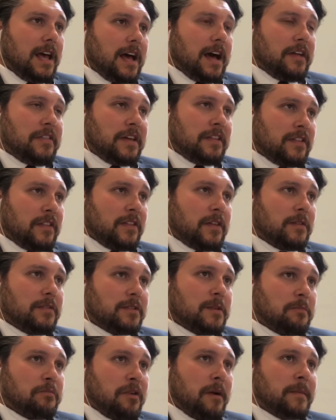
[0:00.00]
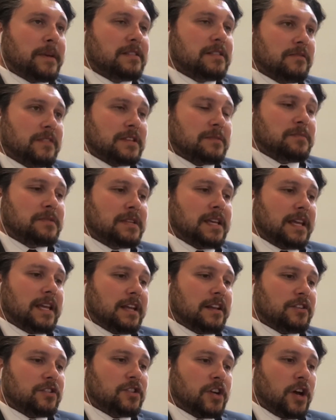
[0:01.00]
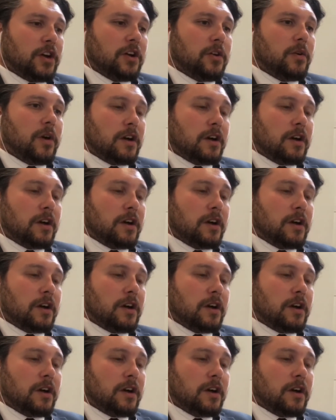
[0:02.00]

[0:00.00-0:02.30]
I think that the premise of this particular show,